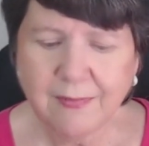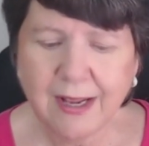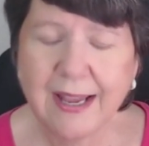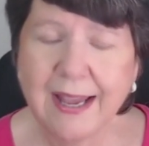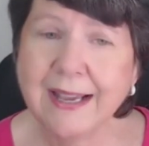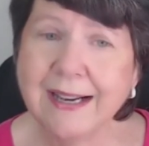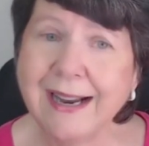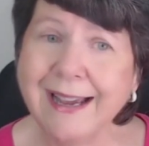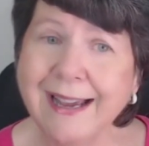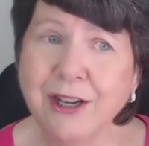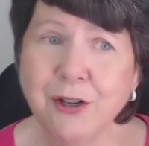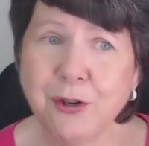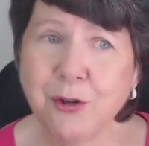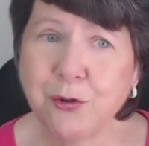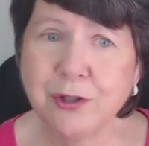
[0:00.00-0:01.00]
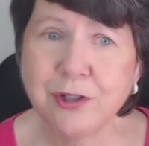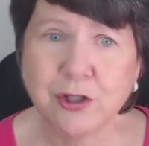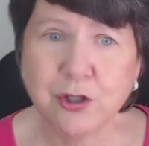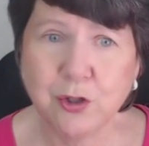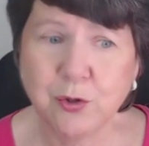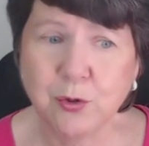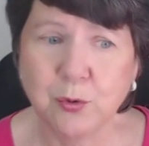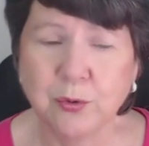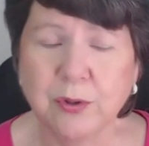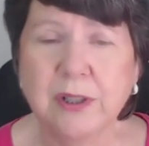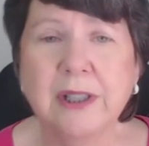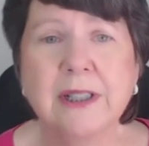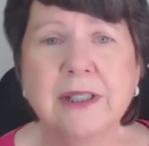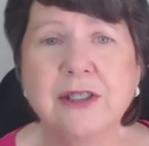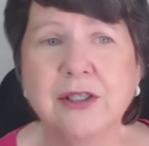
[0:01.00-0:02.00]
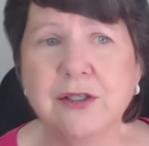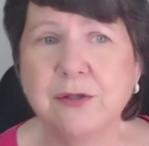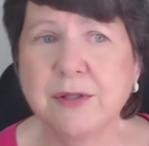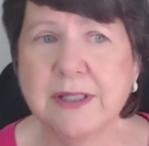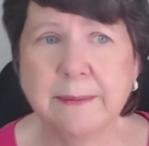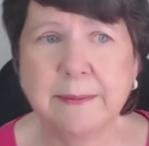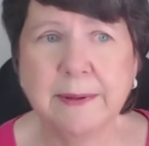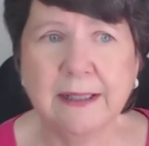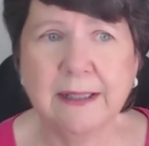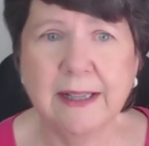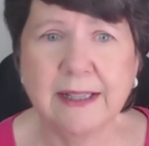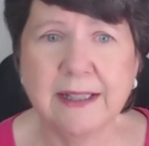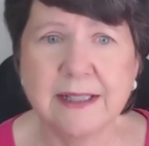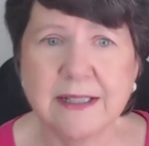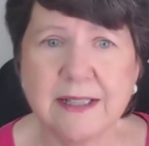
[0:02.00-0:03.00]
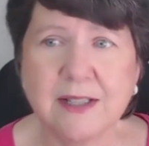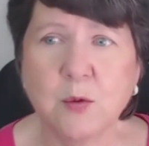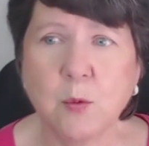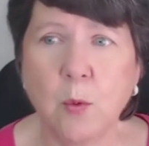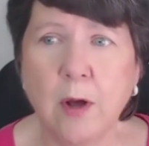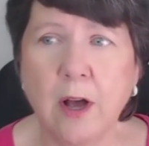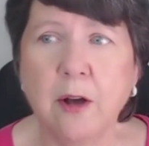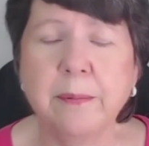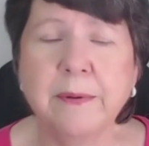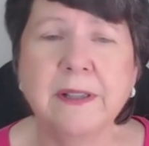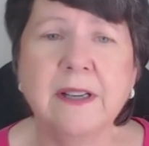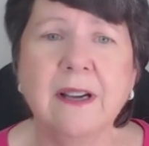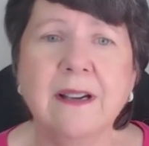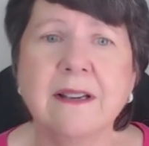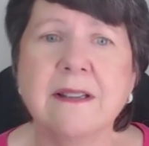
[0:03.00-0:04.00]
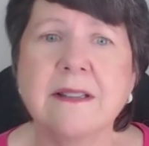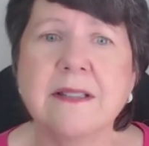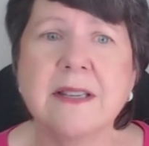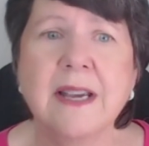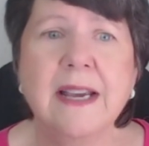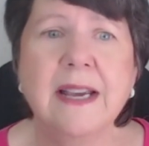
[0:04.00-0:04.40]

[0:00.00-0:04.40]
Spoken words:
And I encourage you to do something like this as well, because